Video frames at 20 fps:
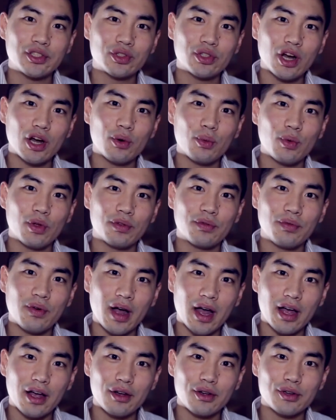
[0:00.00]
start with
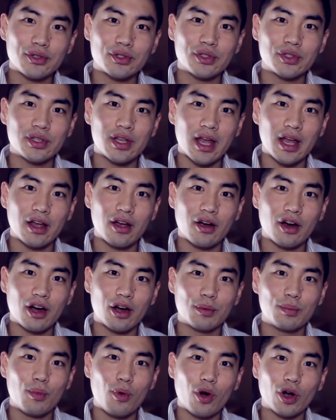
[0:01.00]
files that
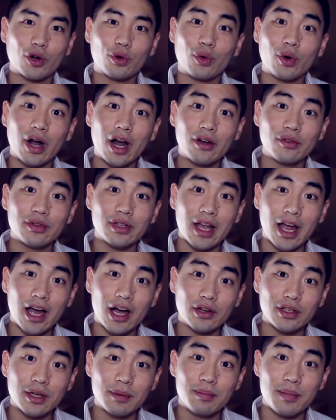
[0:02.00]
are more crown
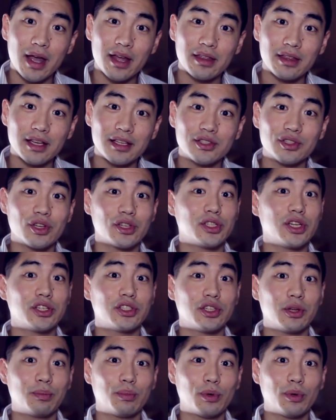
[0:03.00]
down in methods, such as the